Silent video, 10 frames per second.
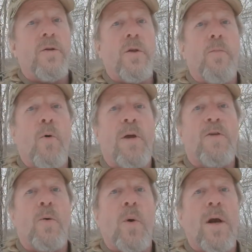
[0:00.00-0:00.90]
to the
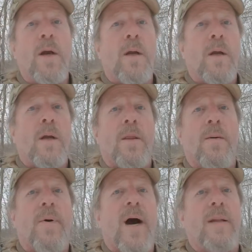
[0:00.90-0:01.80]
point to where
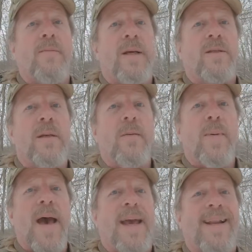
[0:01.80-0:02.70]
the bottom of my sleeping
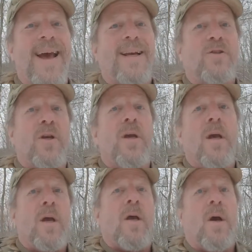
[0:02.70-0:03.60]
bag had actually
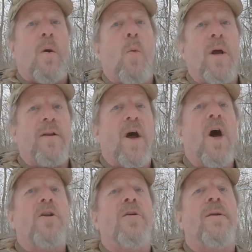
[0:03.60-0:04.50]
went
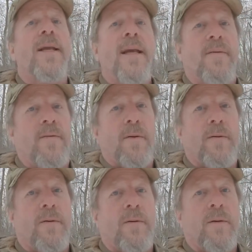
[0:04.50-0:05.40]
underneath
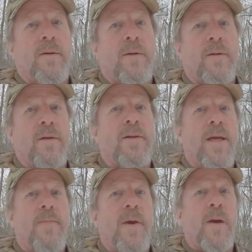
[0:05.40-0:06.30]
the
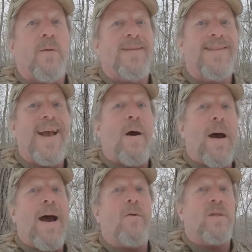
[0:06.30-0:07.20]
teepee and was
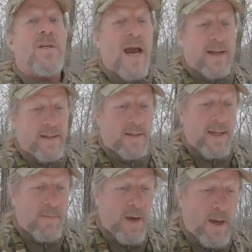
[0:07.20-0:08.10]
now outside of the
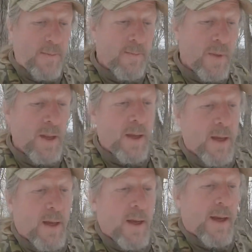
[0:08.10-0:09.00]
teepee.
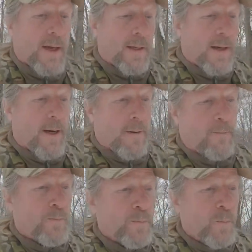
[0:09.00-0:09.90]
And
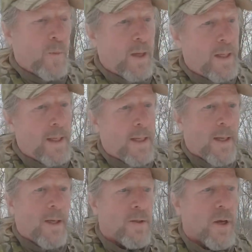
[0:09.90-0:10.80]
um,
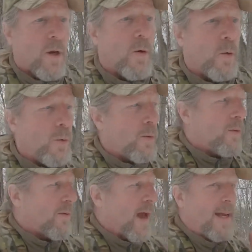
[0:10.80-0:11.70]
so
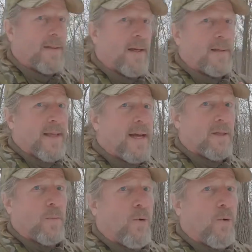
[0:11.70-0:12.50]
that, that is a